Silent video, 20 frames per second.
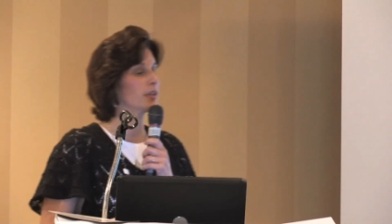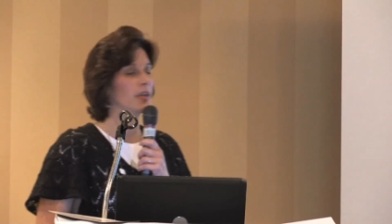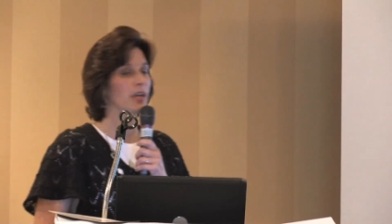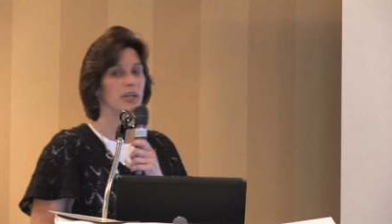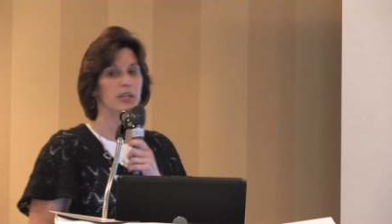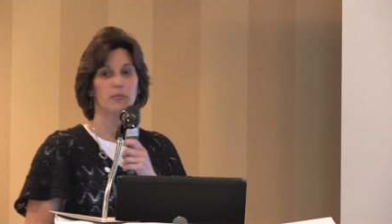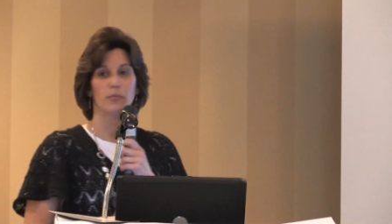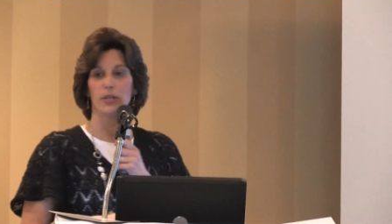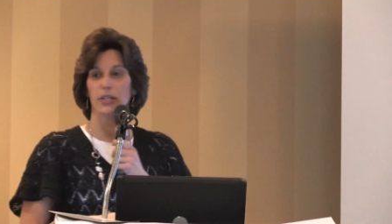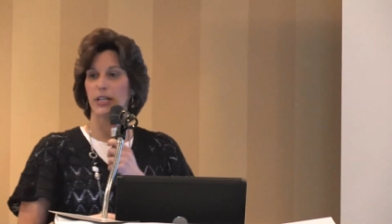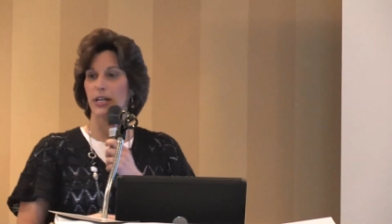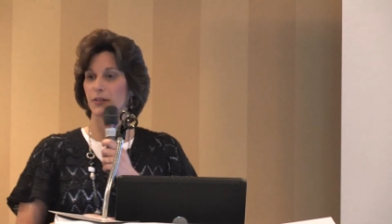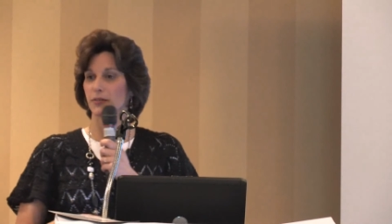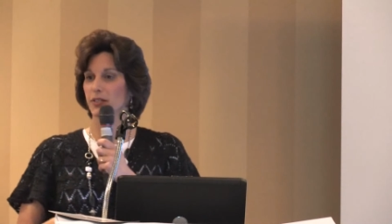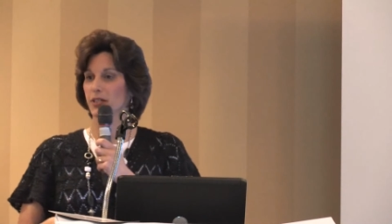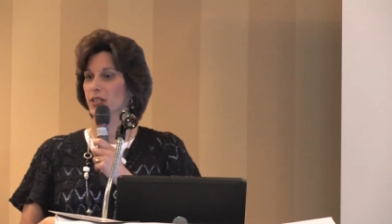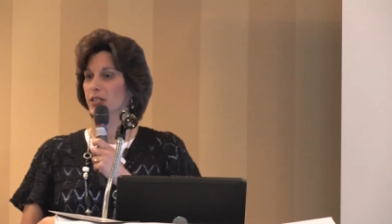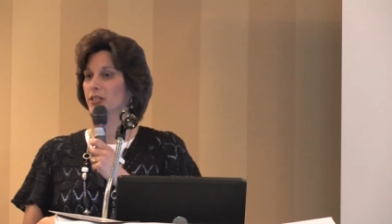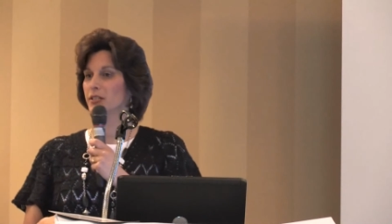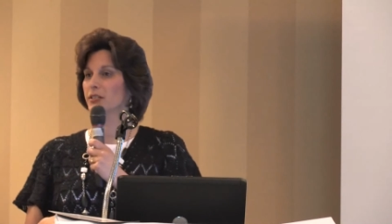Anybody
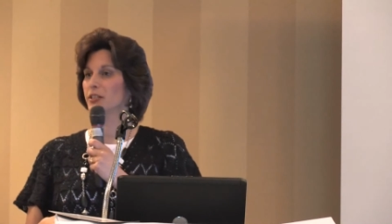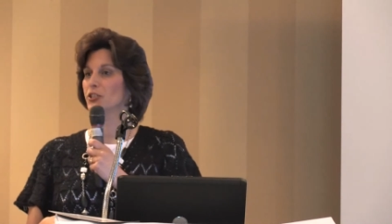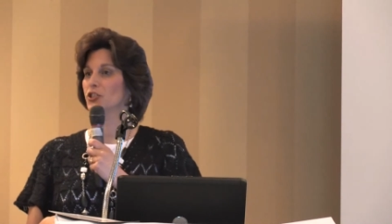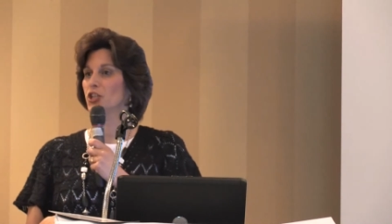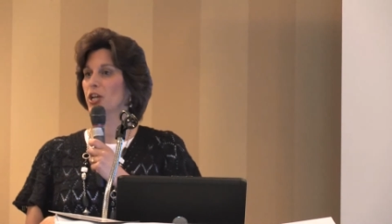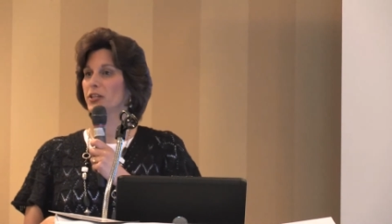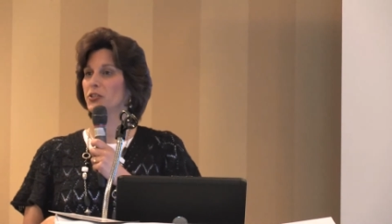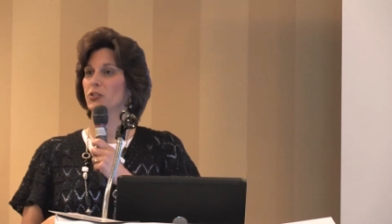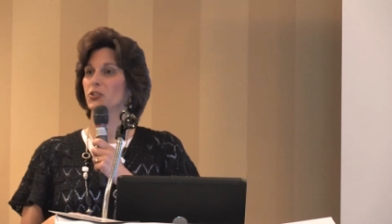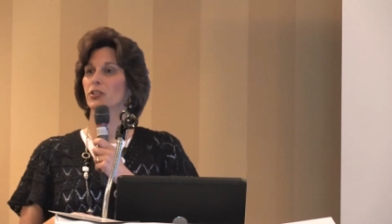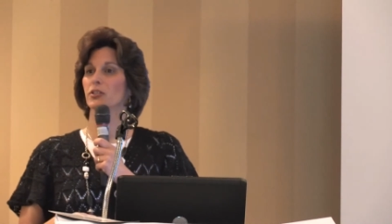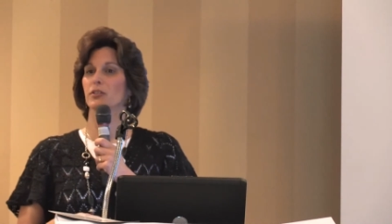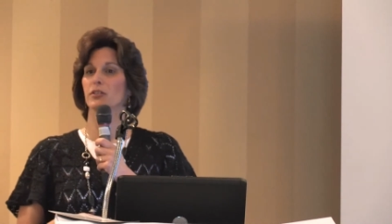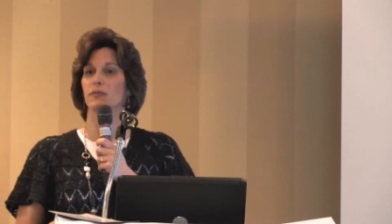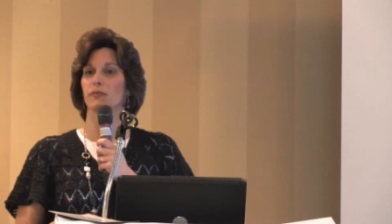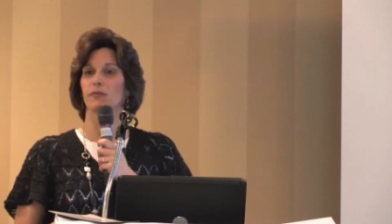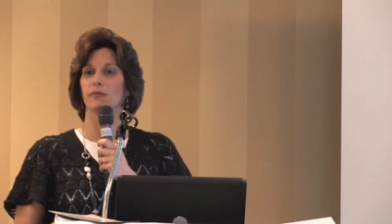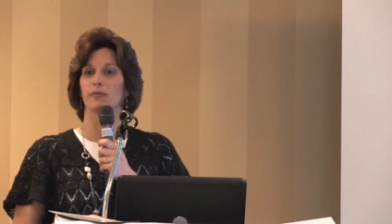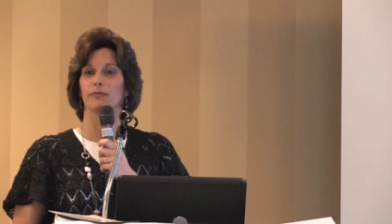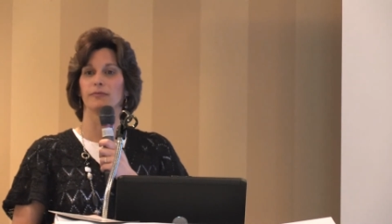else got any suggestions?